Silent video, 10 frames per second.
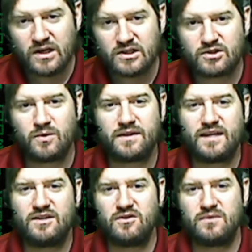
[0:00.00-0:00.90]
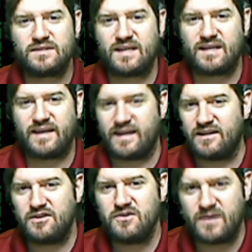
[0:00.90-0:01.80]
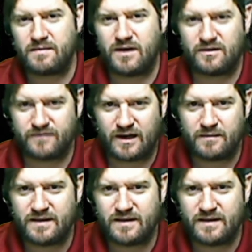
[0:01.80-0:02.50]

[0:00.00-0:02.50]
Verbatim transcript: So what they do is they get into your email environment,